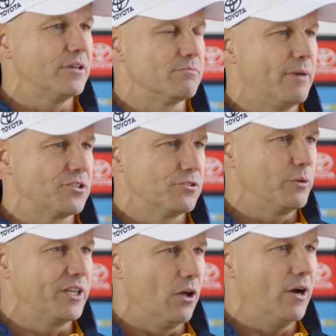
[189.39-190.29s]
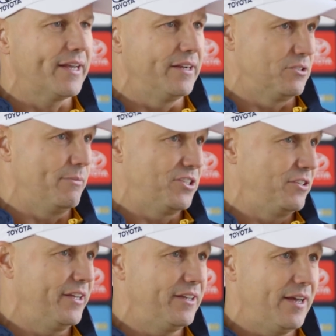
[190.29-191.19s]
as much as we'd like and as much
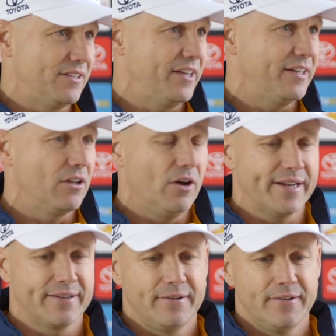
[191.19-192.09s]
as he'd like.